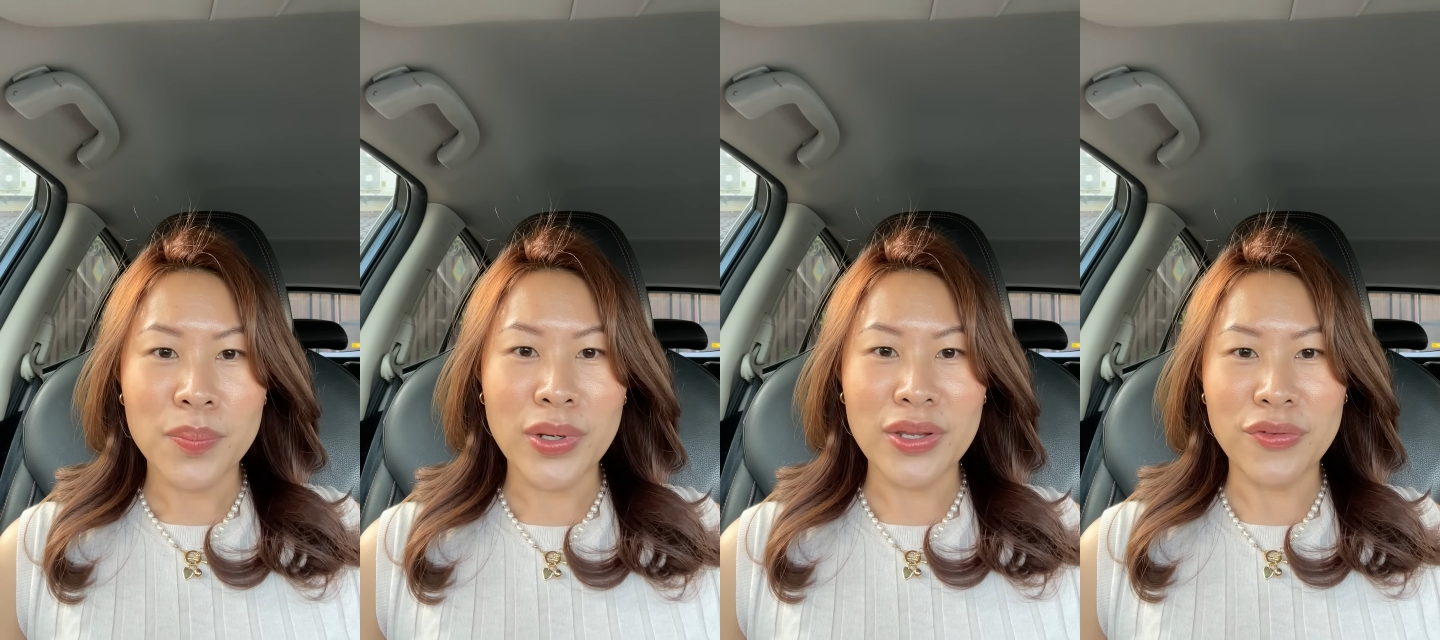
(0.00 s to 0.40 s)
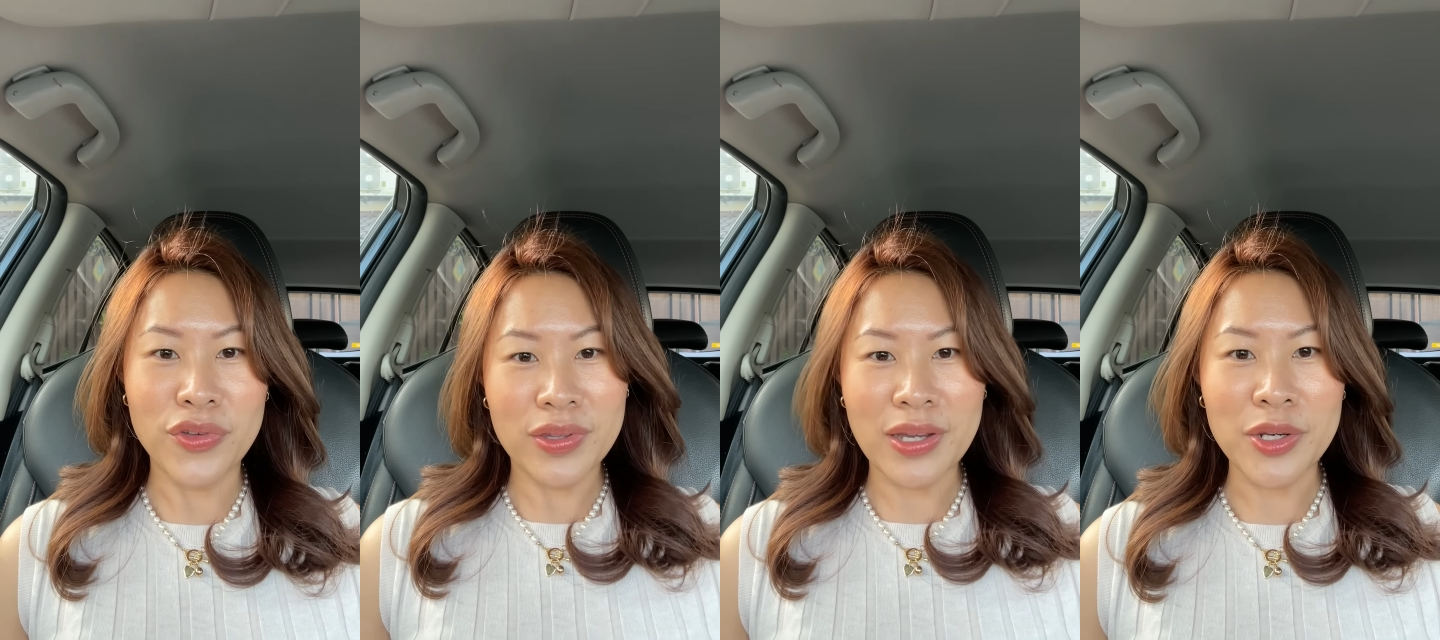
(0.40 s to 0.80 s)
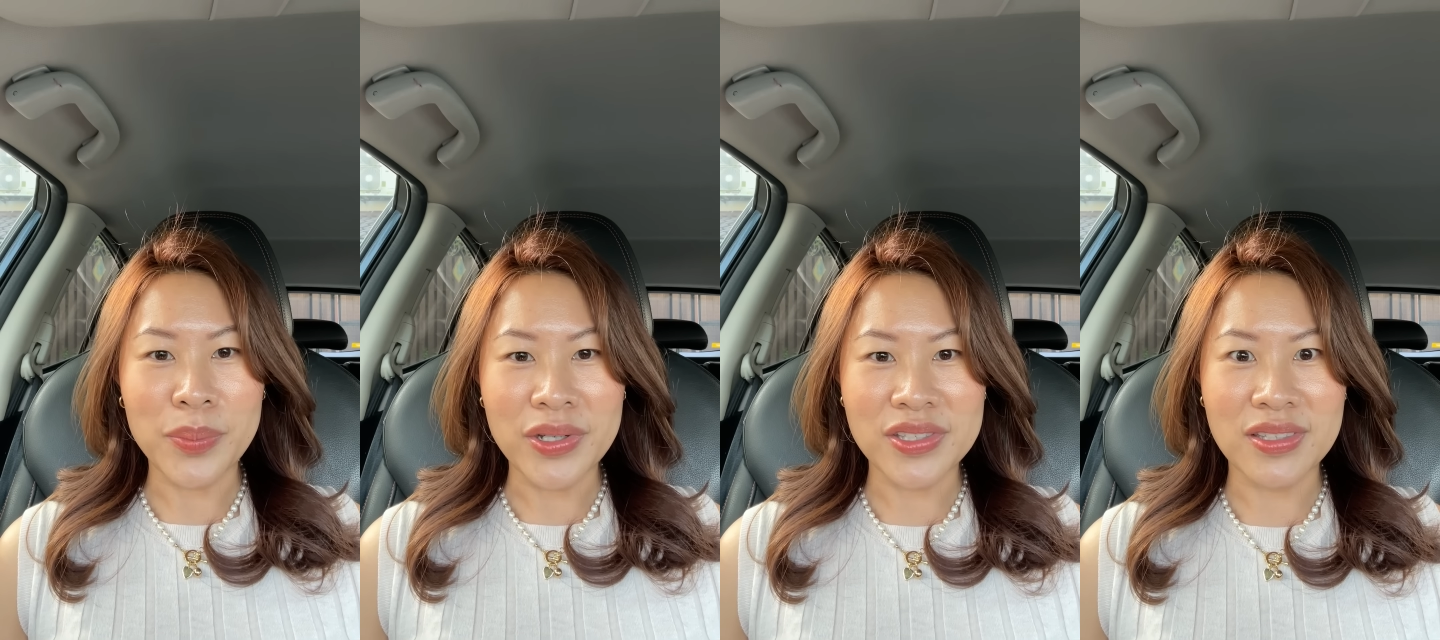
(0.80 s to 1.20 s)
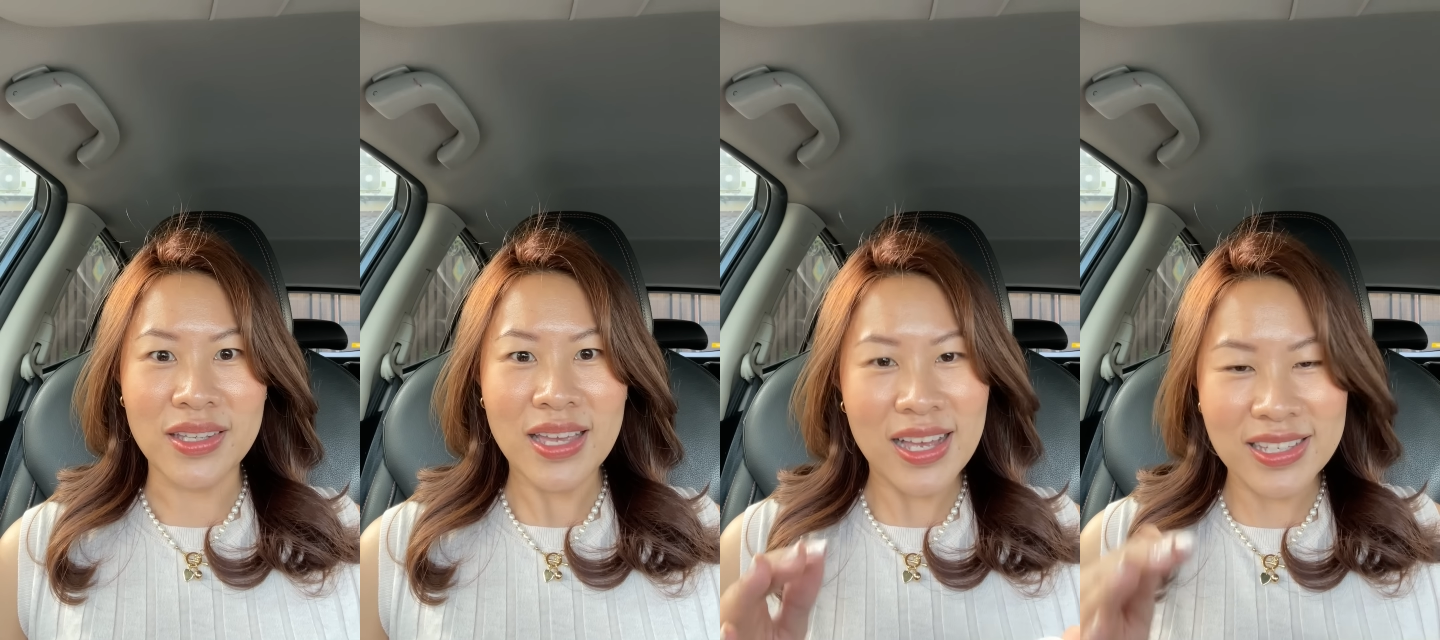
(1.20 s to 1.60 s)
But if you're the kind of person
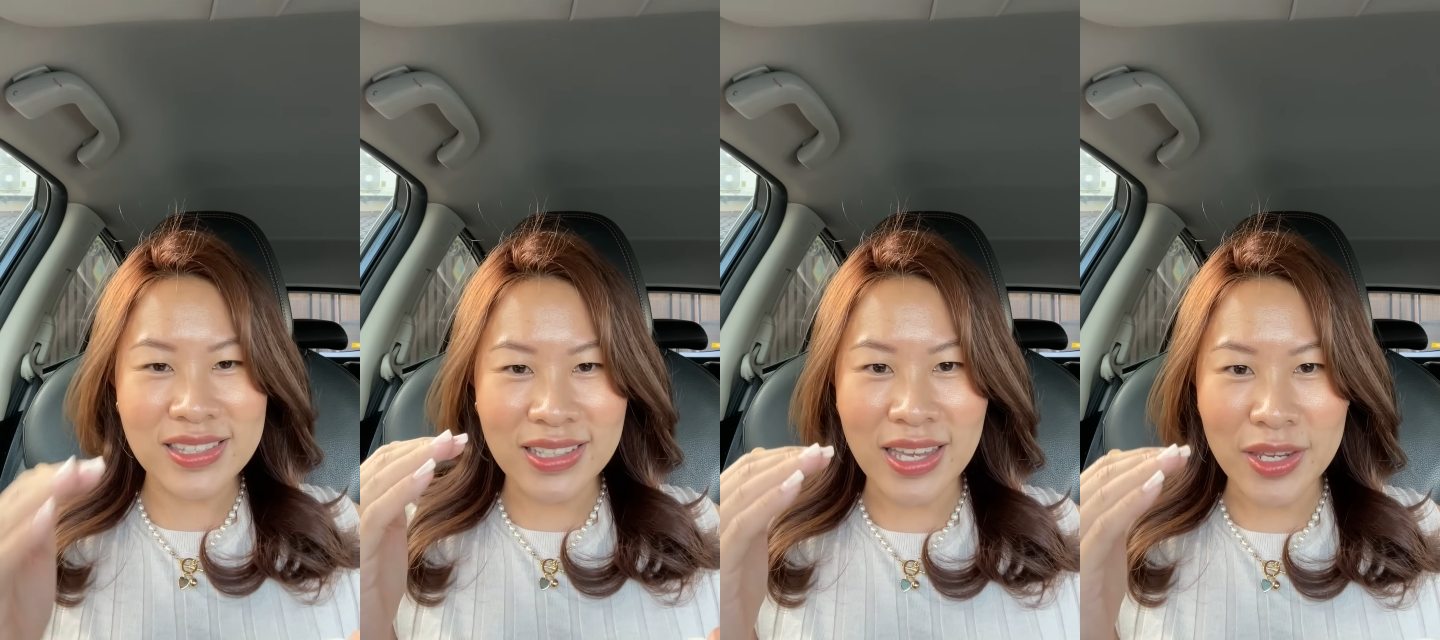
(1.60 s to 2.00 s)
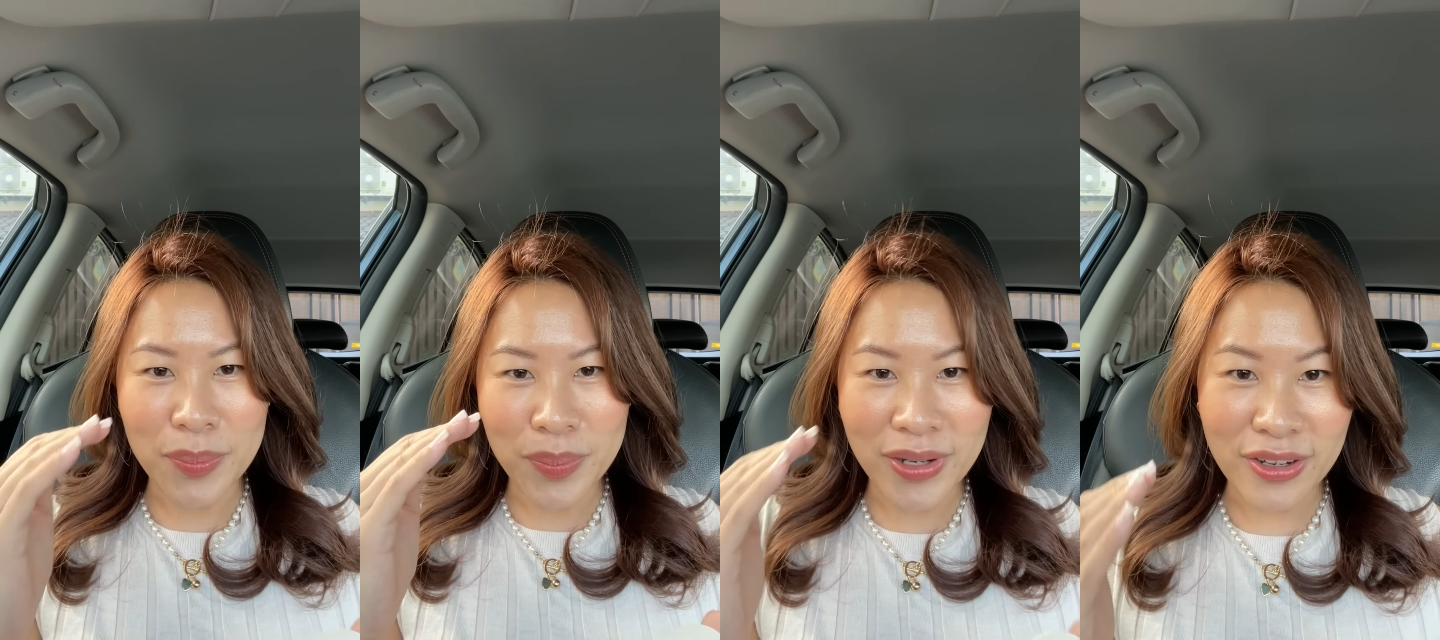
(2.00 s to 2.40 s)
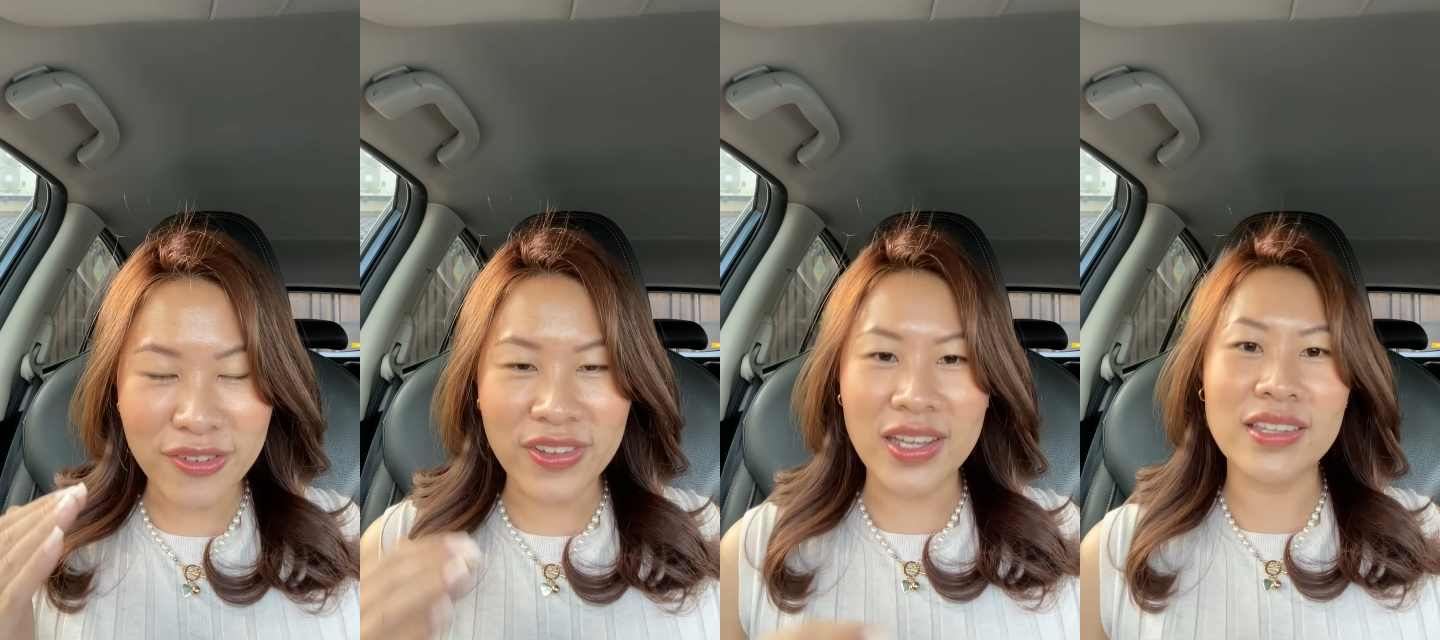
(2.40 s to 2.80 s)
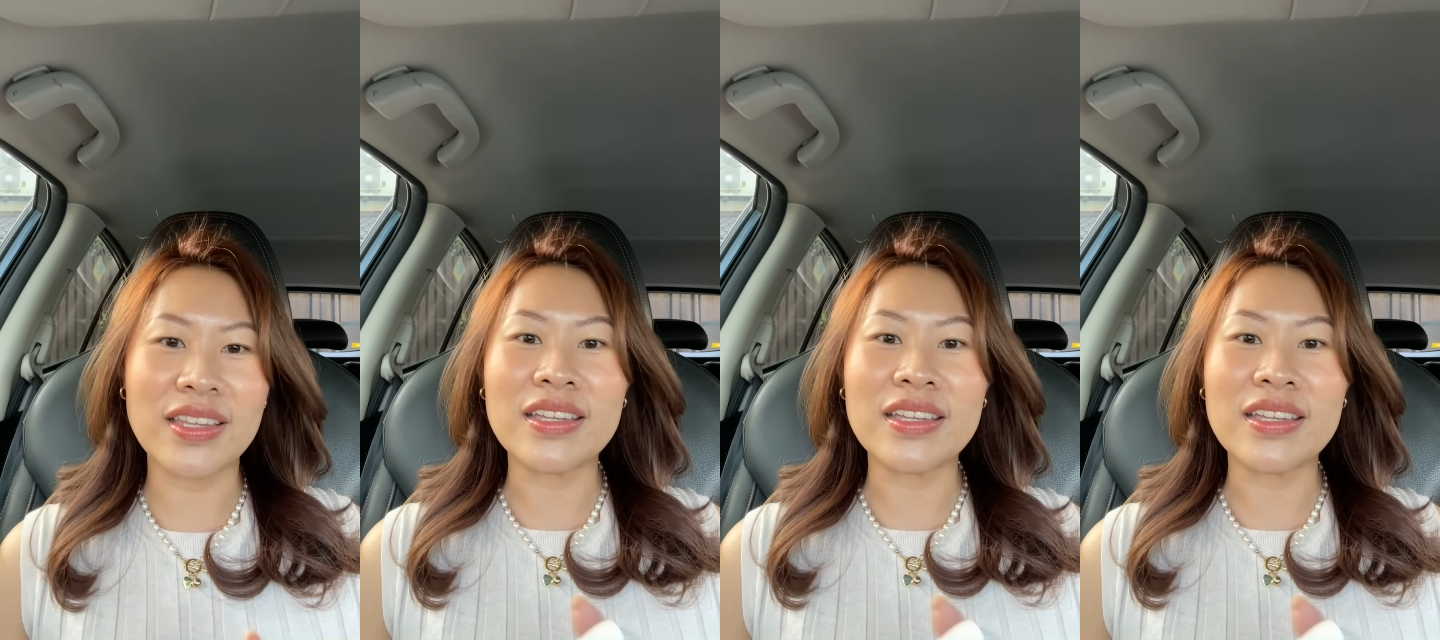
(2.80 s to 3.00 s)
that has to get it perfect,